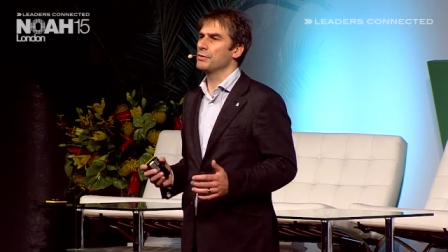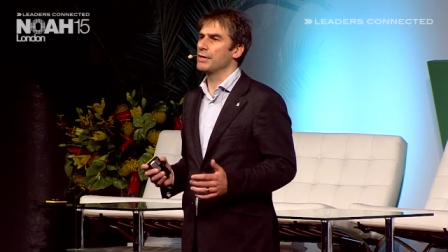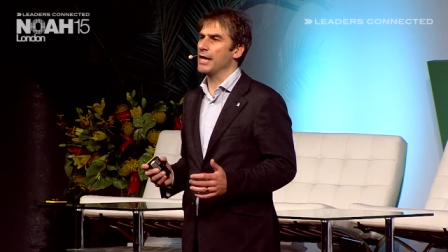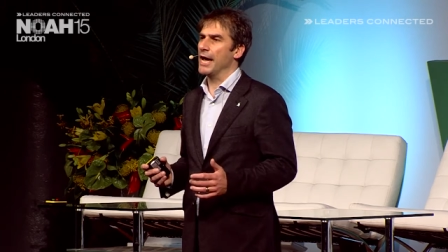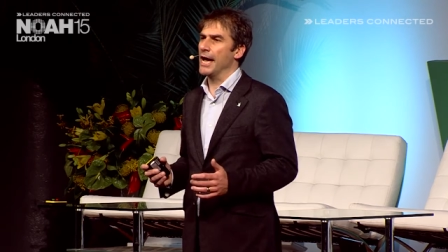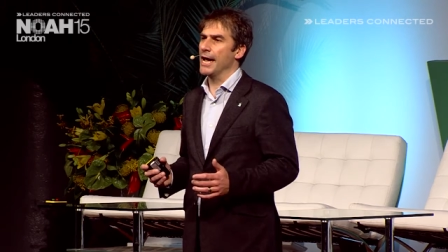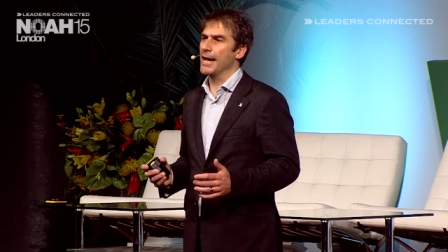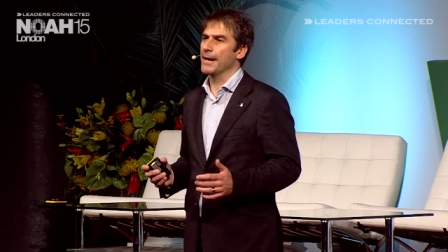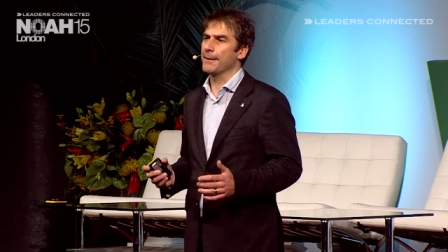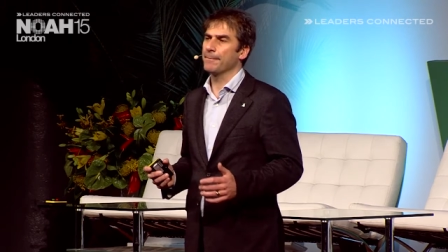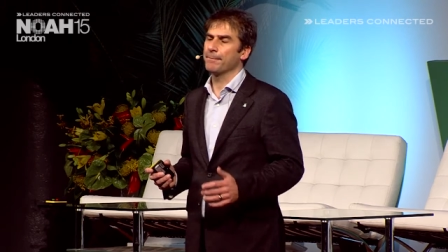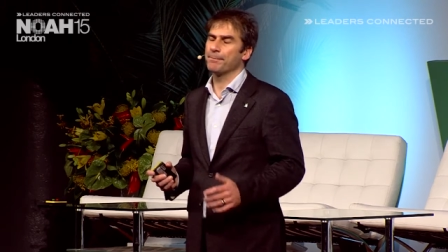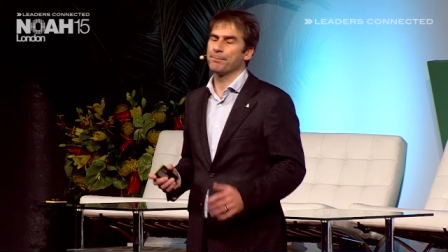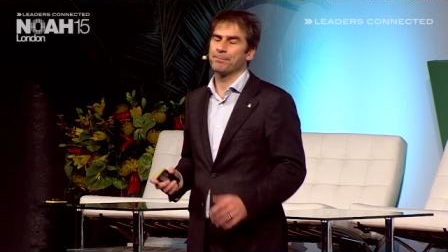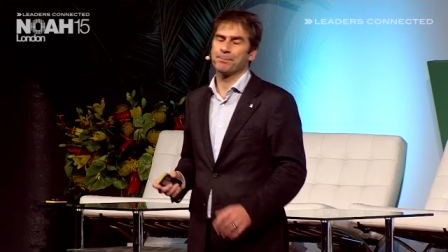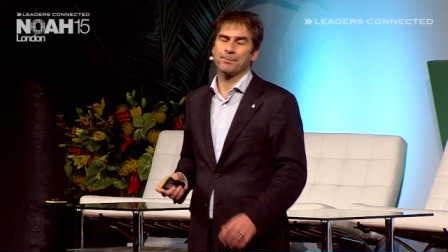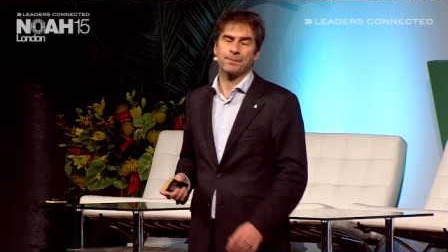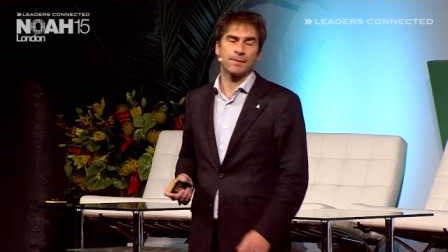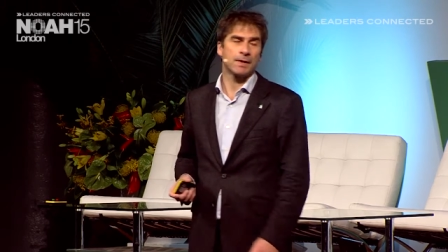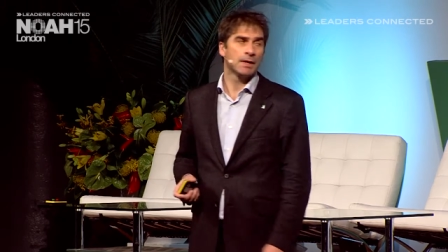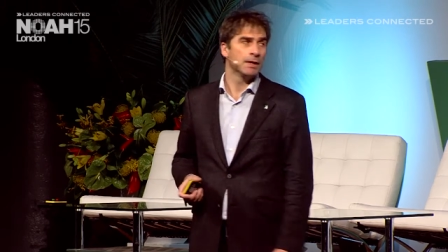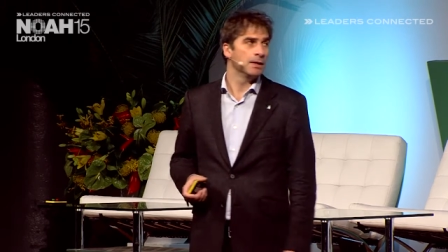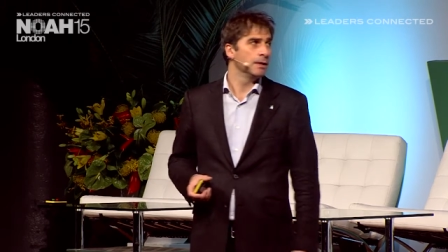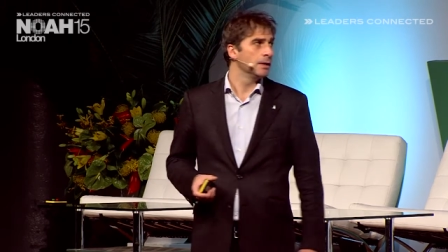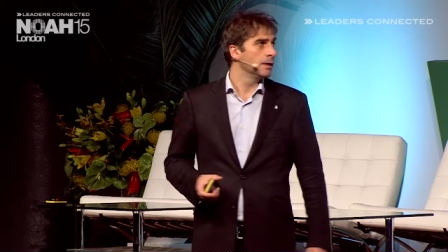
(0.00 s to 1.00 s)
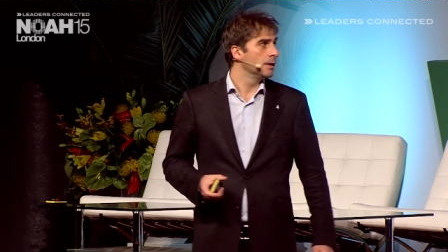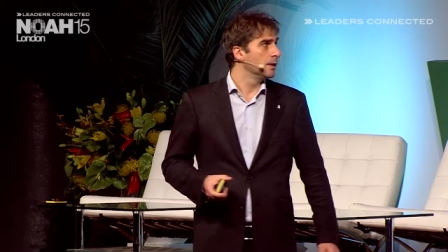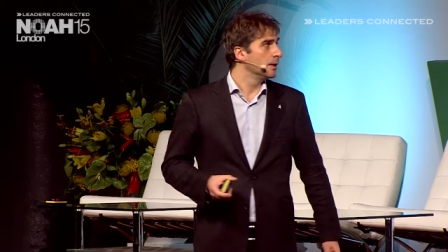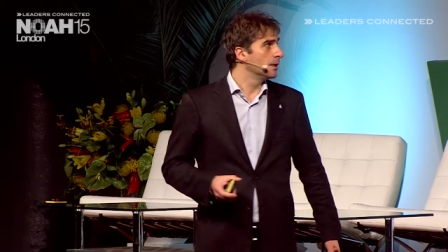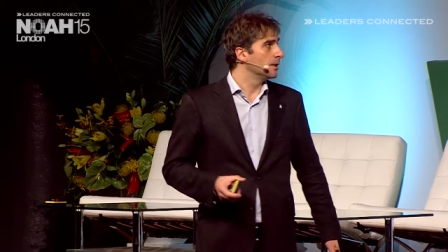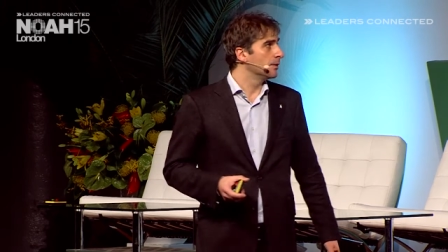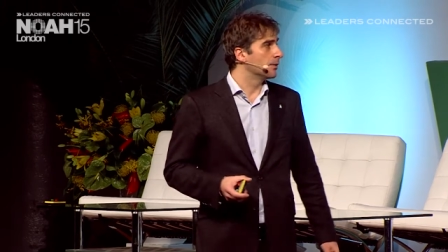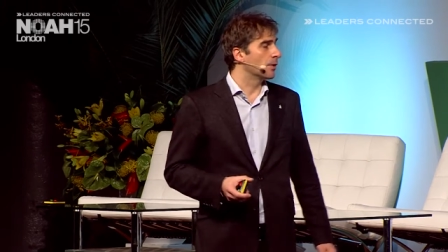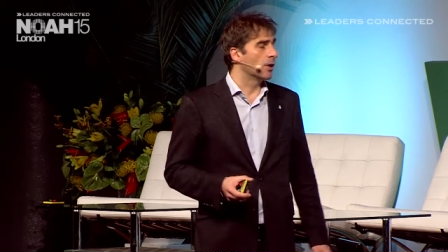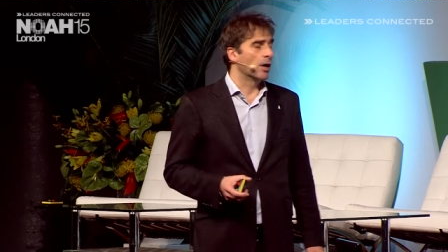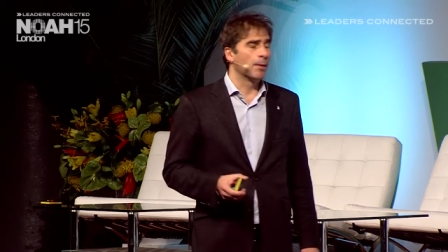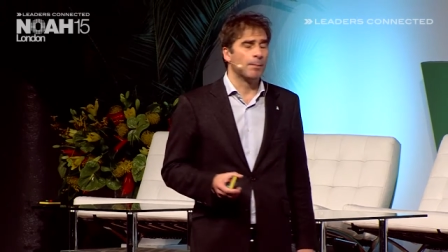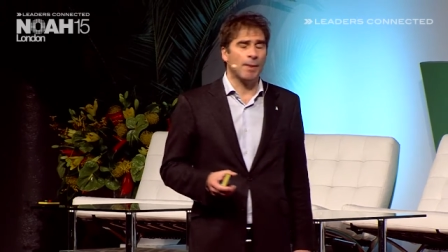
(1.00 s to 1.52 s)
UK.
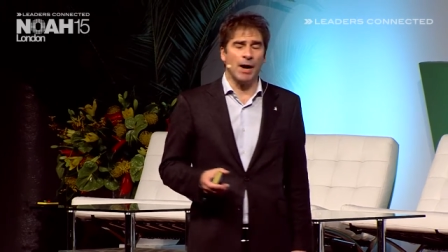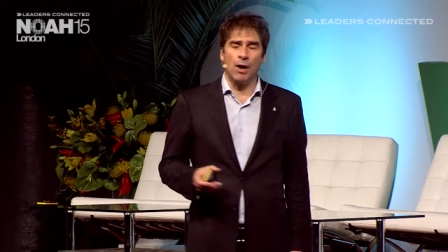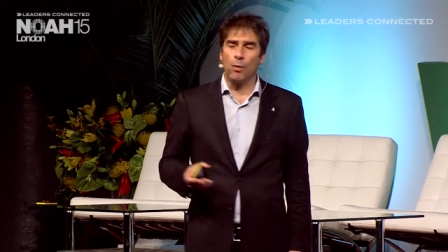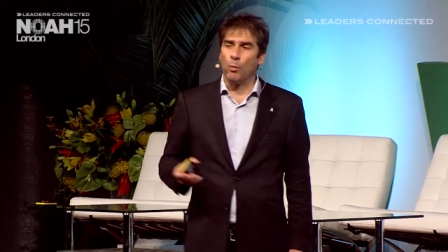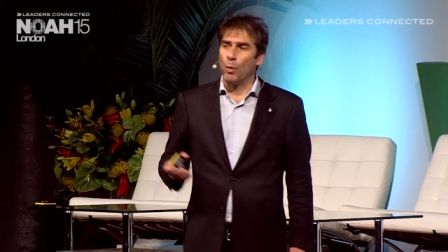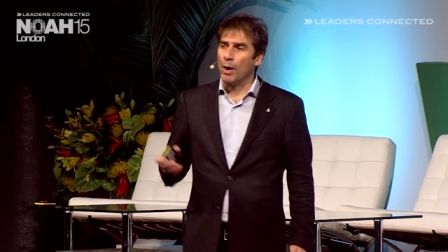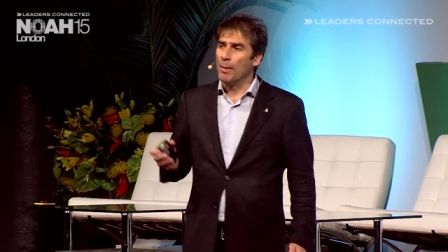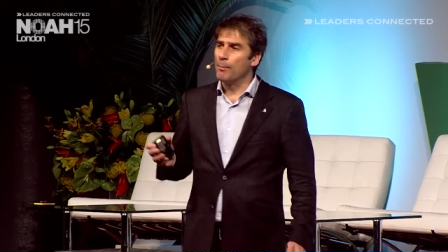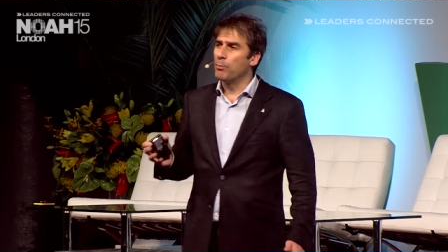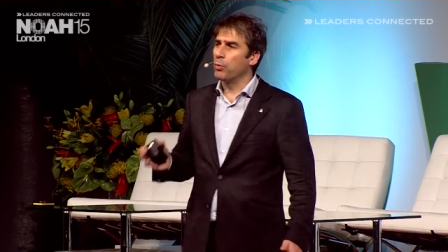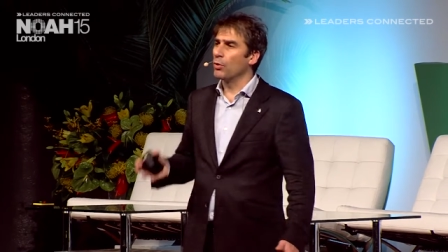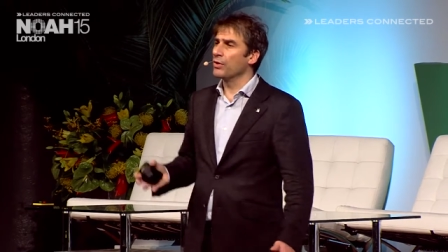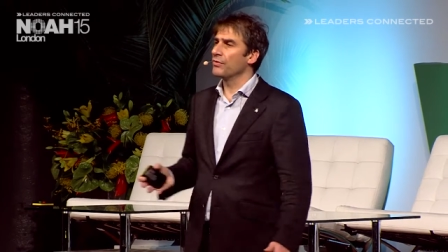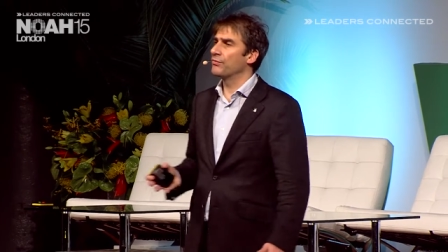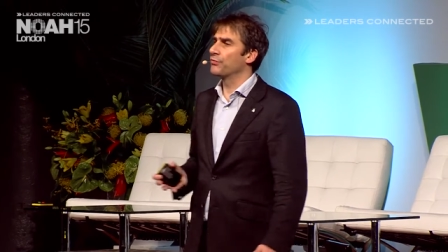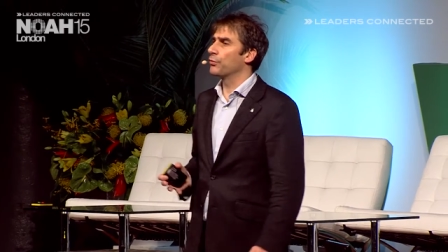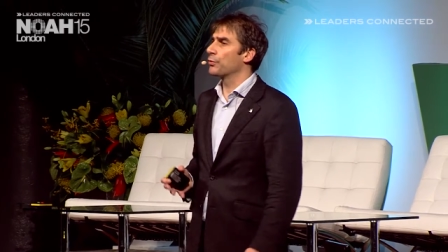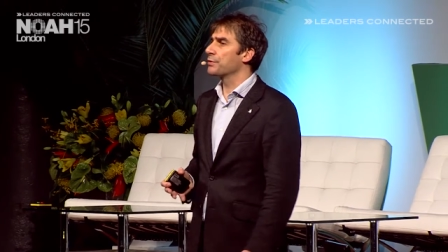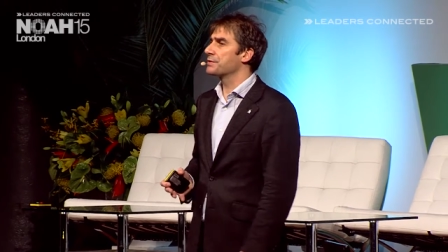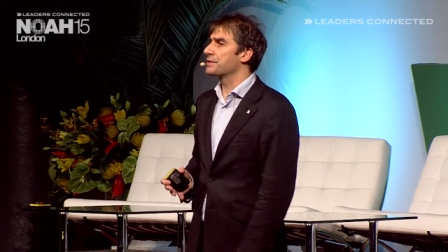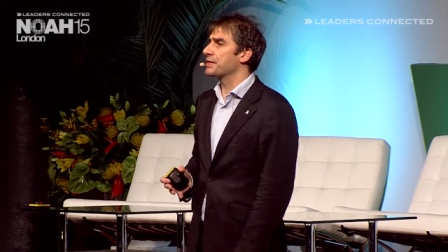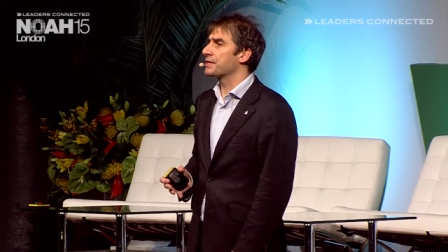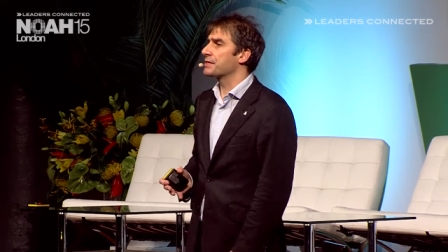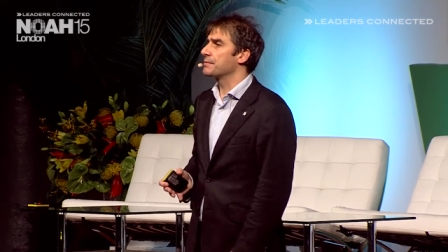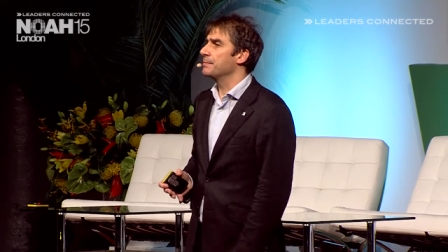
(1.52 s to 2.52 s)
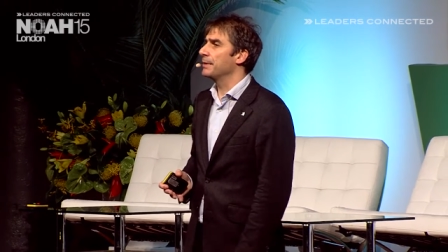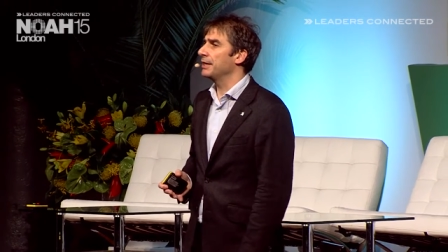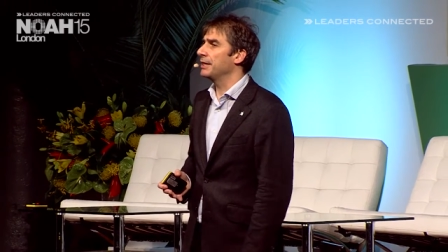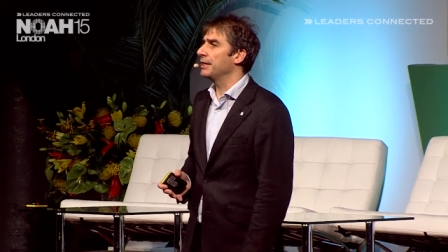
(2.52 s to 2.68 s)
There are about 1.46